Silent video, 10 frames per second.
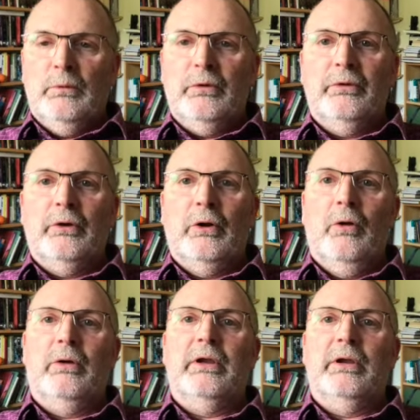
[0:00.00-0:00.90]
looking at the
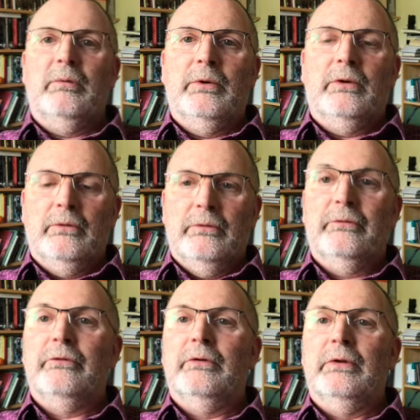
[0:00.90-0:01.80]
clock here
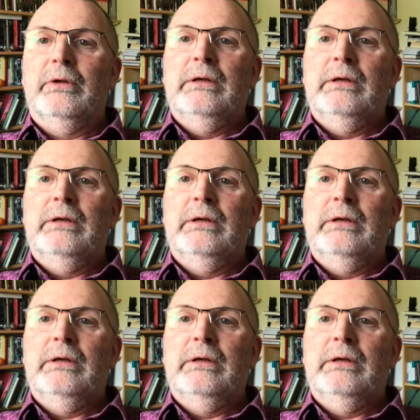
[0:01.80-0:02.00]
because uh,